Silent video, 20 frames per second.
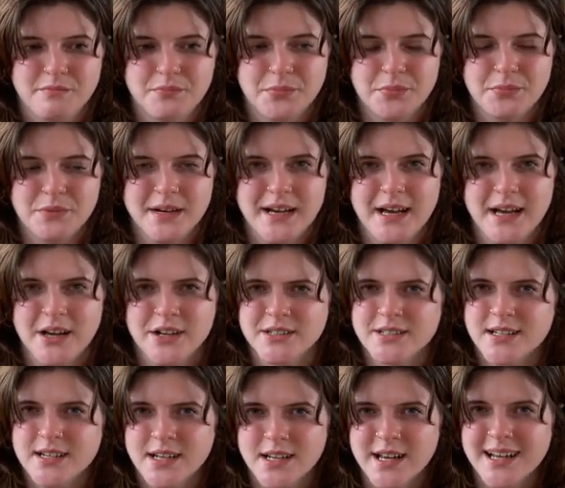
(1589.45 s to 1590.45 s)

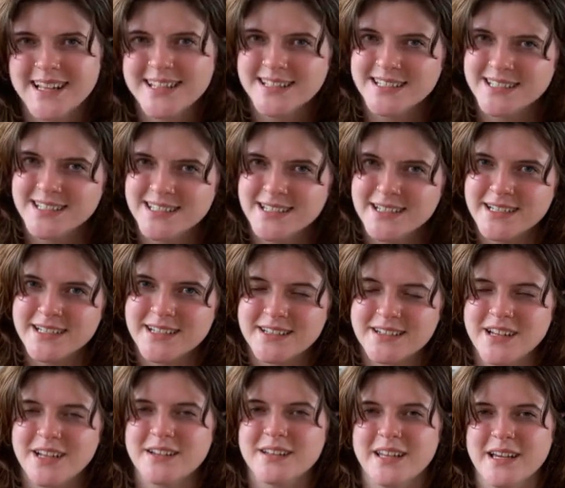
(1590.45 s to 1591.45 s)
brown color.
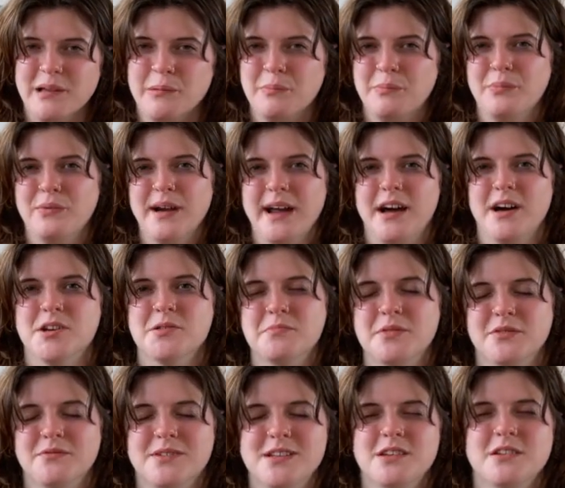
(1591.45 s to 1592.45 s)
Not like brown,
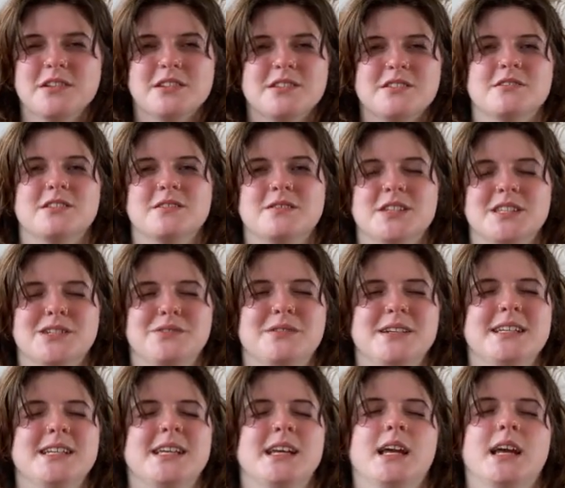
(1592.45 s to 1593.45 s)
but when you're sort of
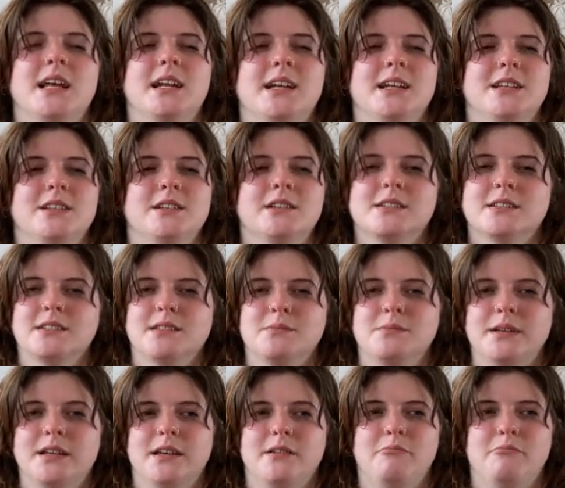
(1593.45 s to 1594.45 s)
squinting at it, it looks a
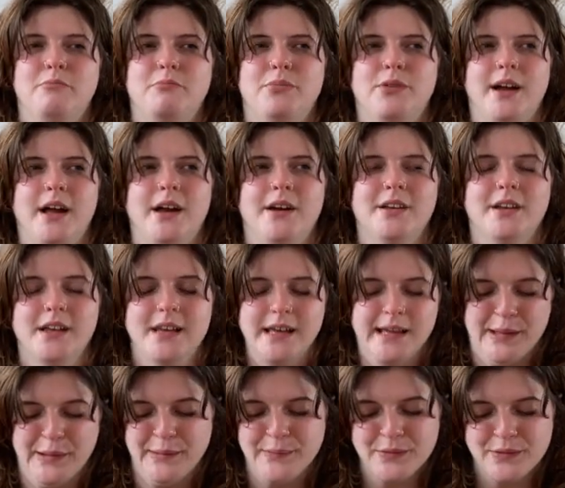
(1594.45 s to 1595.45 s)
bit brown.
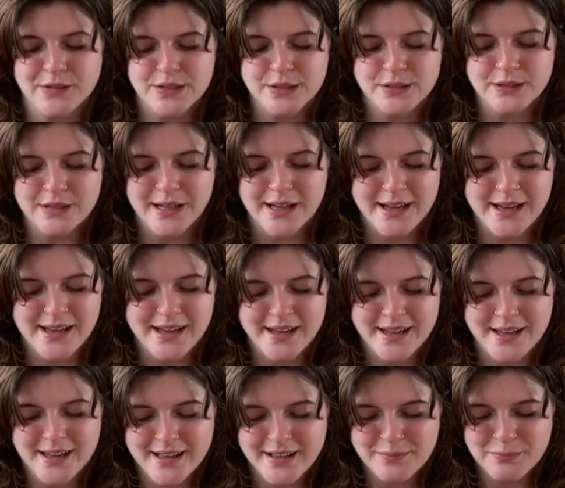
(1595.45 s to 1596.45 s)
So,
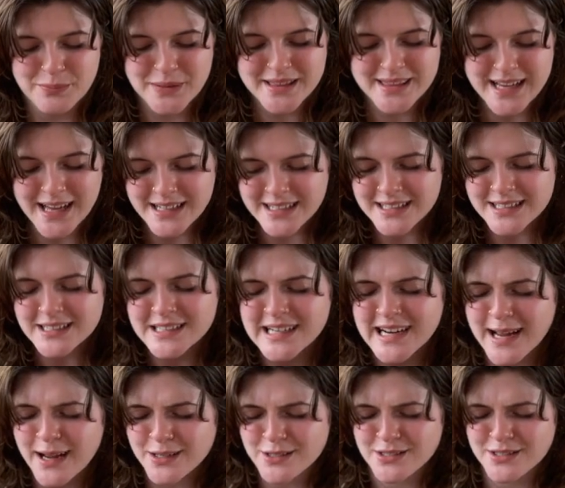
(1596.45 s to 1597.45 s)
but that color
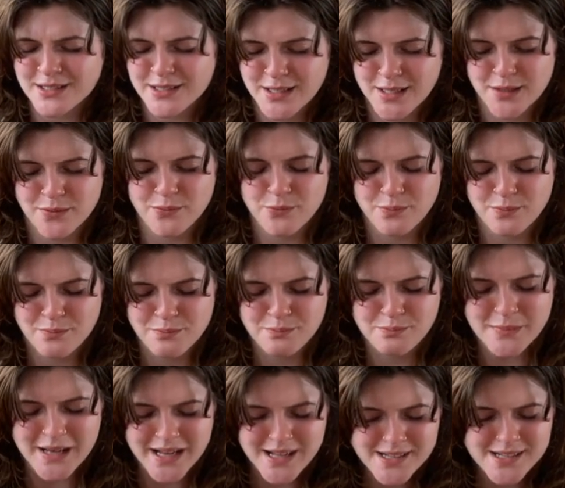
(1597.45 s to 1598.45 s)
actually
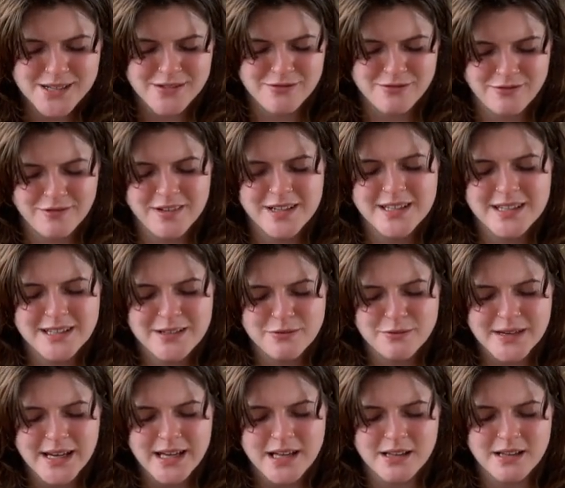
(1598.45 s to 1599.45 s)
melded really
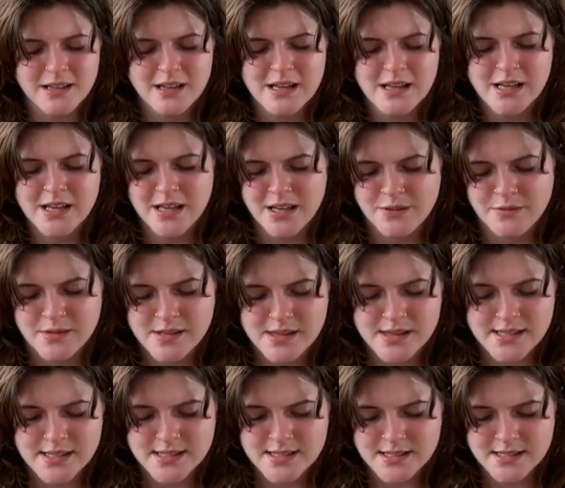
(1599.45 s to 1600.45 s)
well with
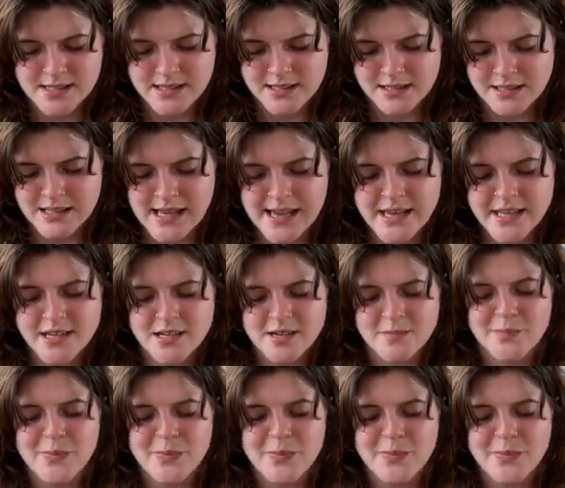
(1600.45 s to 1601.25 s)
this lighter